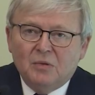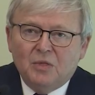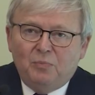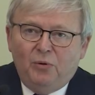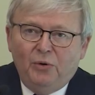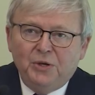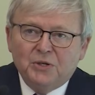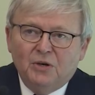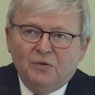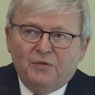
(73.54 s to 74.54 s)
the
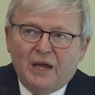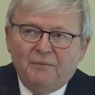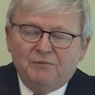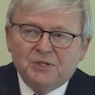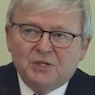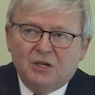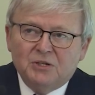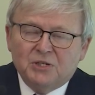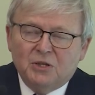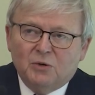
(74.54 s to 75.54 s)
point of
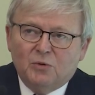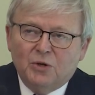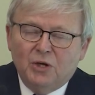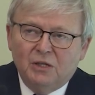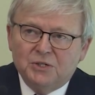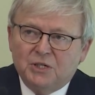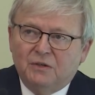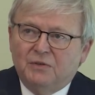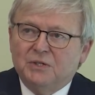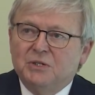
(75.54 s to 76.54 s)
emphasizing the chronology
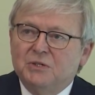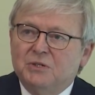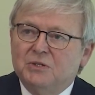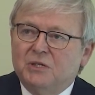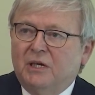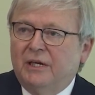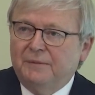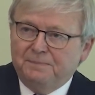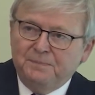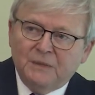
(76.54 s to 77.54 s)
of this is to say